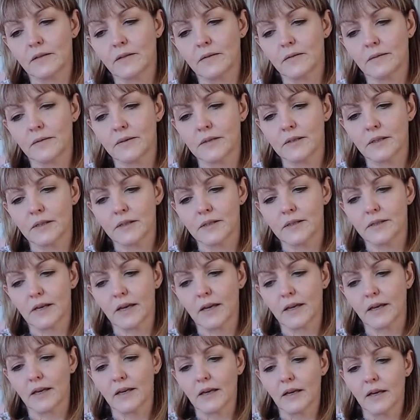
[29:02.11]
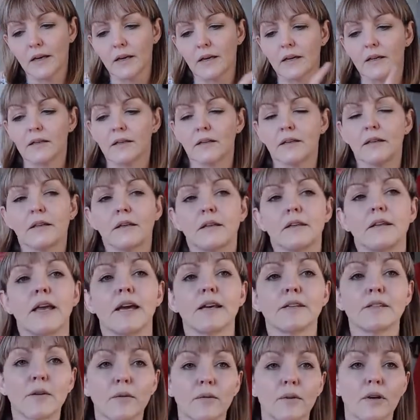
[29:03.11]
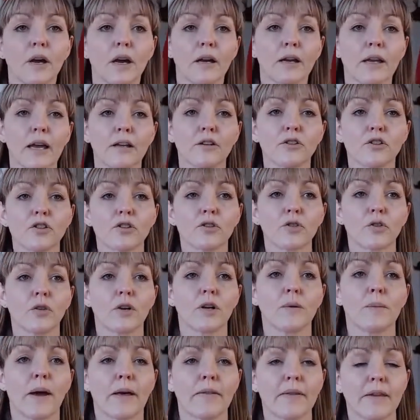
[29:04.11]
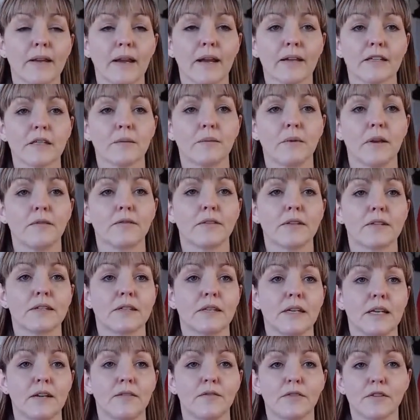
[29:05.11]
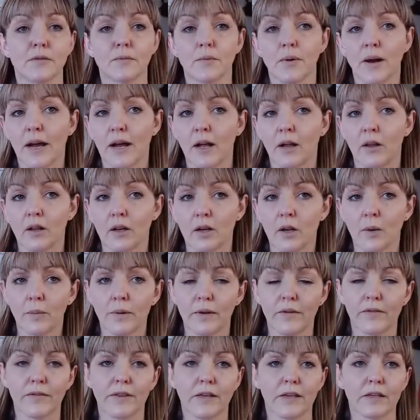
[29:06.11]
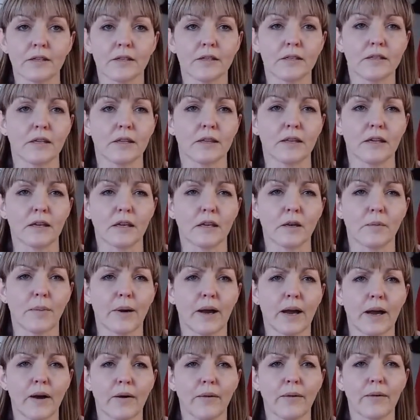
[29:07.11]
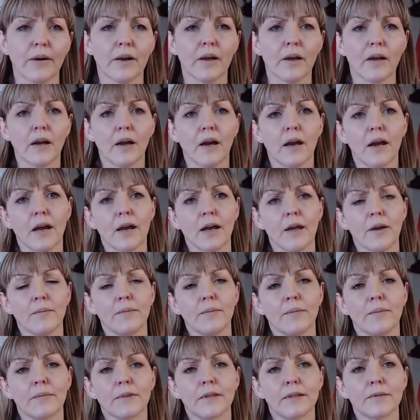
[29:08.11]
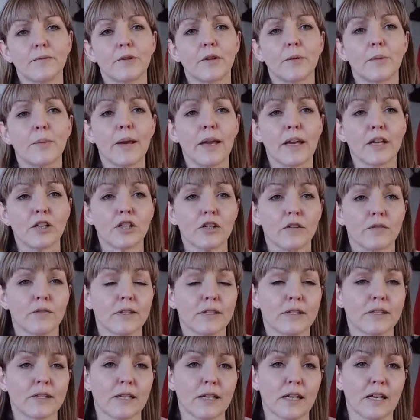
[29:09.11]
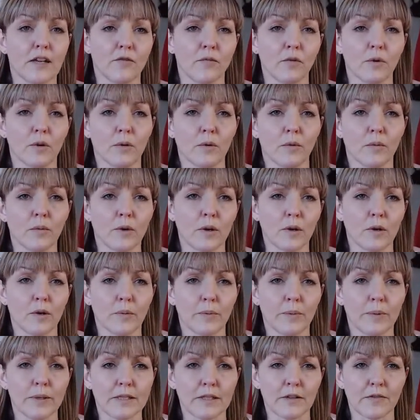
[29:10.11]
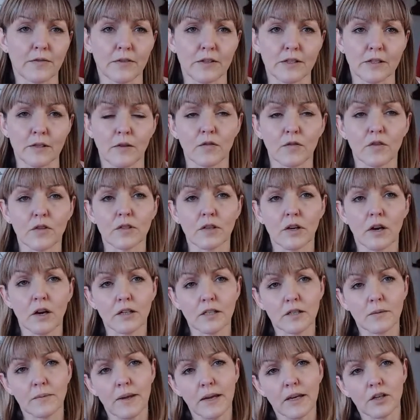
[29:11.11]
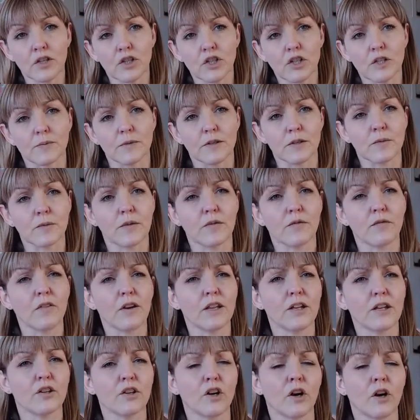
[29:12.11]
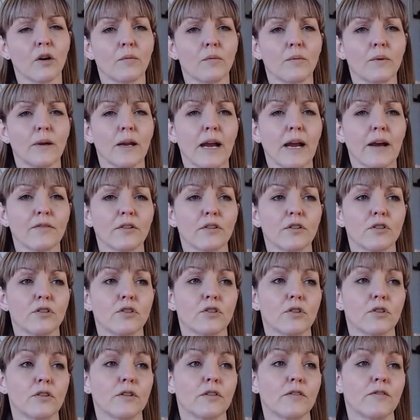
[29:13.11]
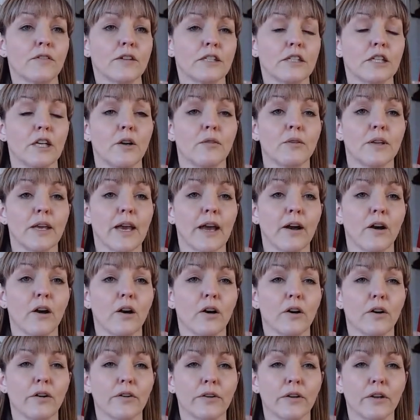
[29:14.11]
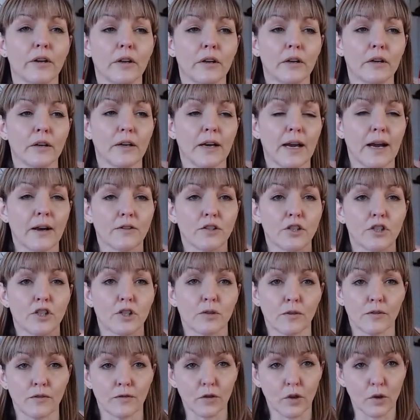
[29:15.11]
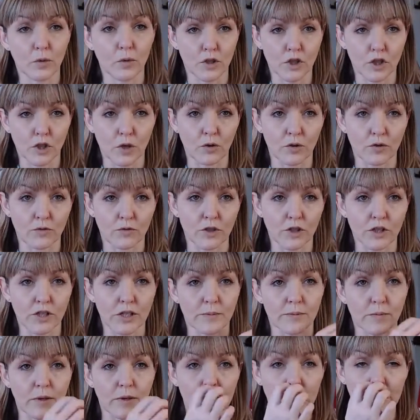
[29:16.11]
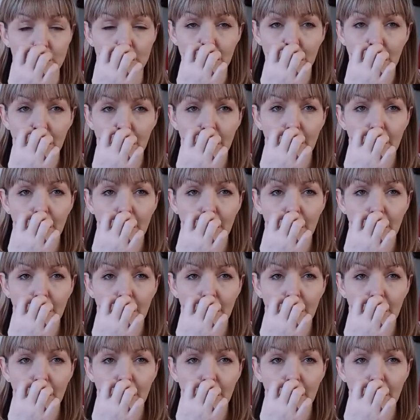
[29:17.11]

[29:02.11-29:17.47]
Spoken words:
What was I going to say? Yeah. So again, just talking about the anatomy of the sleeve as well. A couple of things to think about. The pitch of the sleeve will be different. So if you start to make adjustments, we haven't done the video yet on how to do a forward shoulder adjustment.